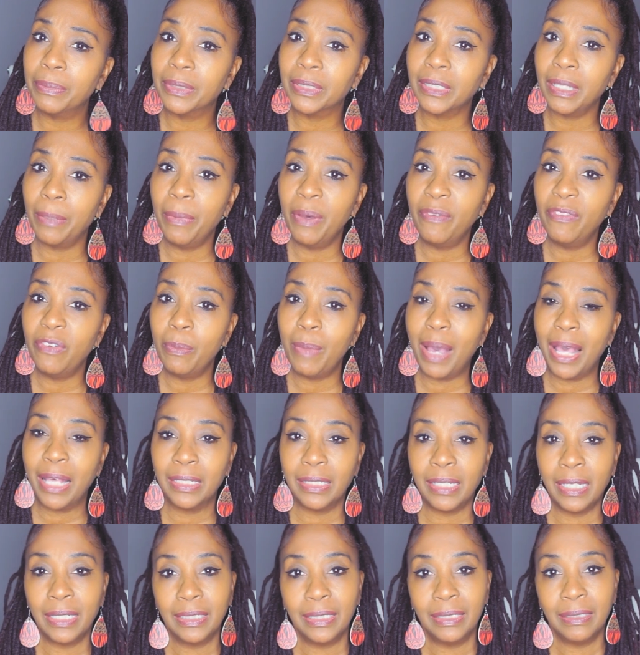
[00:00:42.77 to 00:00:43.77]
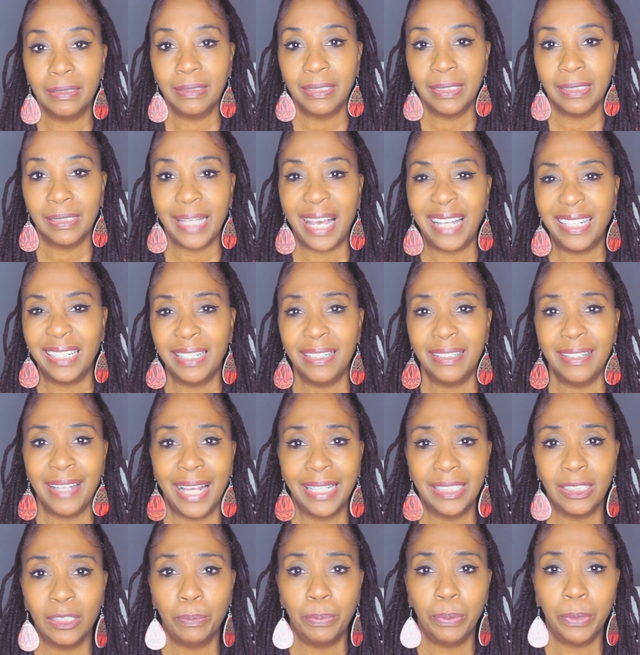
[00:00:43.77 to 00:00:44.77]
Some of them I decided
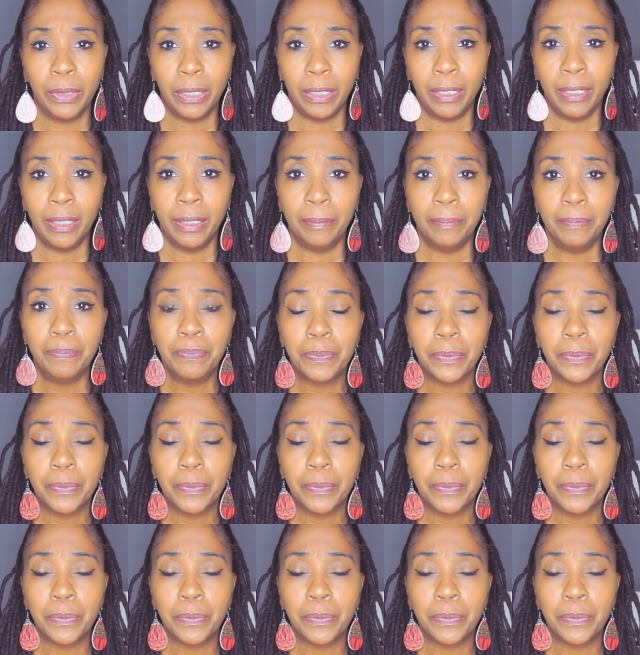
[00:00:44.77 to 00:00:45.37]
not to put up